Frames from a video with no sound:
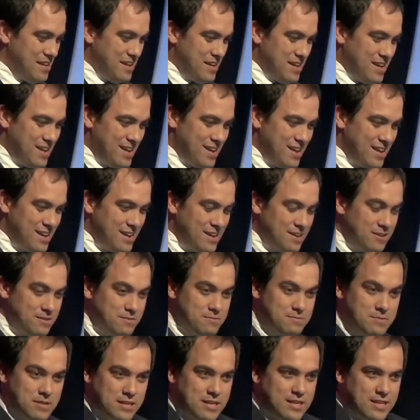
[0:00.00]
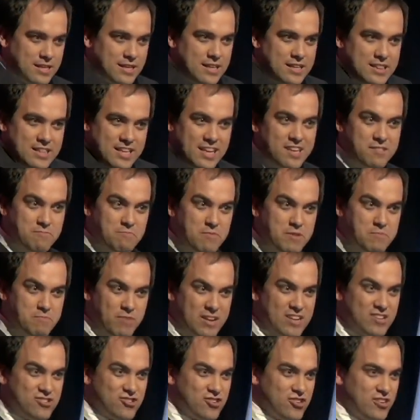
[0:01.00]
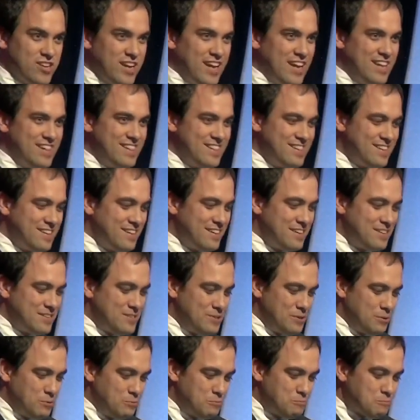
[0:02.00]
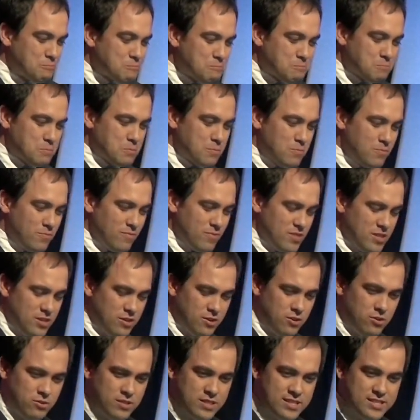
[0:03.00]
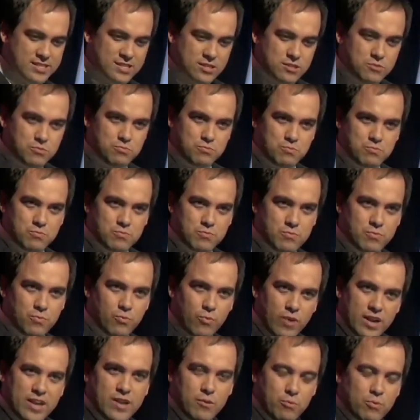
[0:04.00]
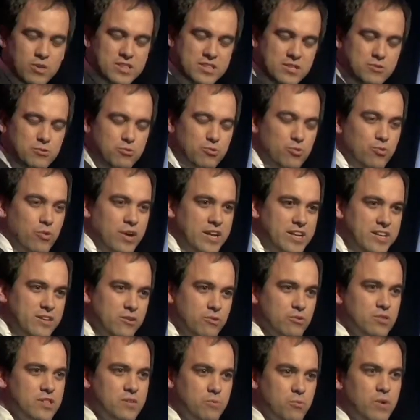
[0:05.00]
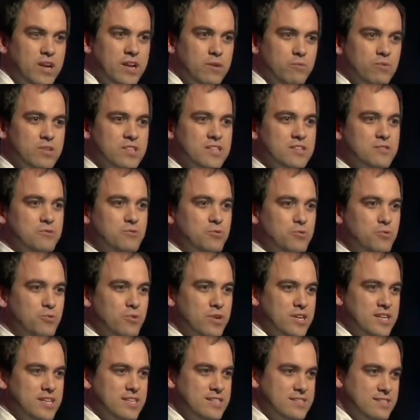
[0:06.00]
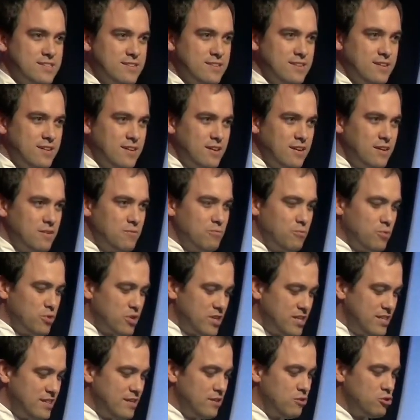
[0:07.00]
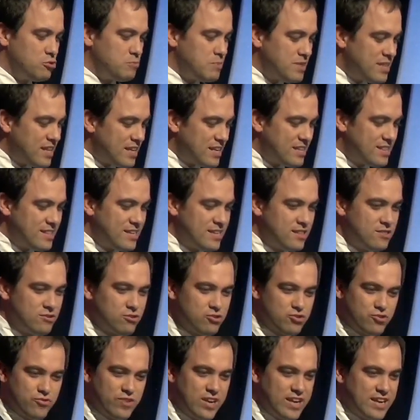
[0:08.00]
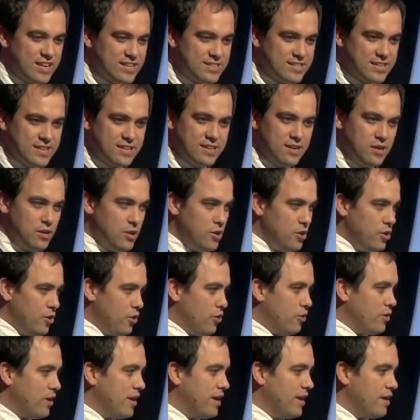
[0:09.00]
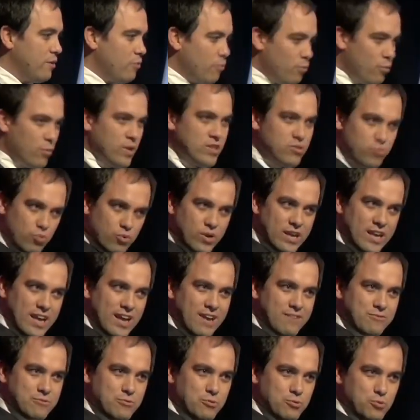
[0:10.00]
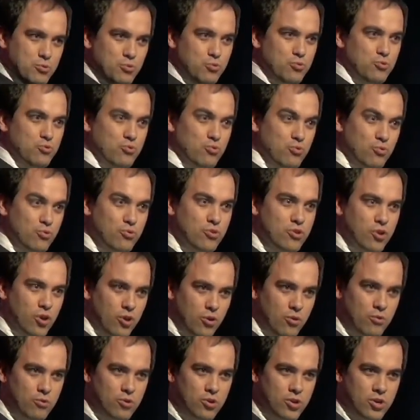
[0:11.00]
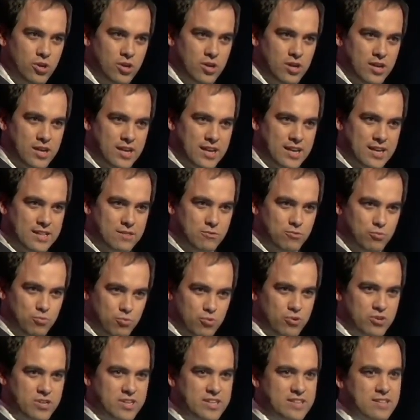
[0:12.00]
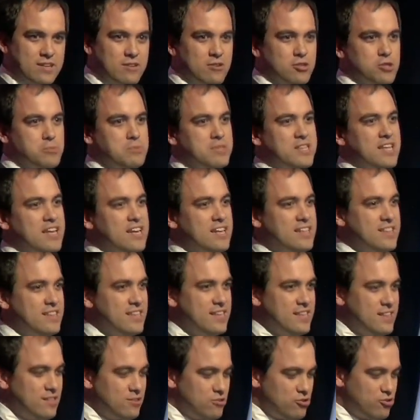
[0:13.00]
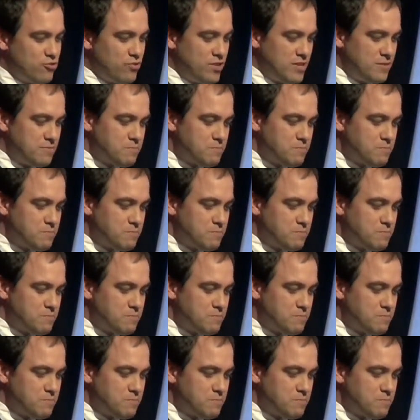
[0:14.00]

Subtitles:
It gave me pleasure, and so, you know, this is what I wanted to do. I knew what I wanted to do. It's work in the hospitality industry, and I said, okay, what do I have to do to go and work in the hospitality industry?